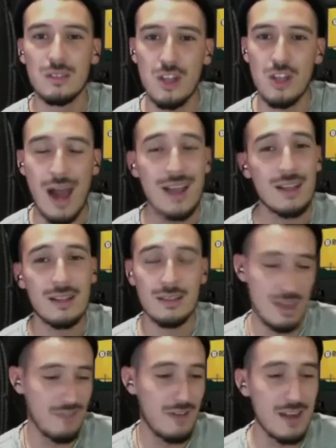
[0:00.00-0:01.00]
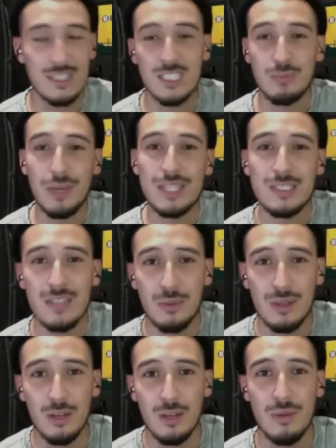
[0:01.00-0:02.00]
I could if I need to spice it up with
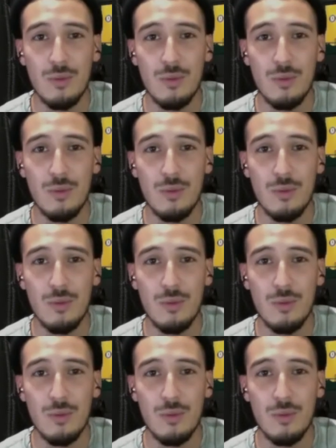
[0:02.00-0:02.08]
a little bit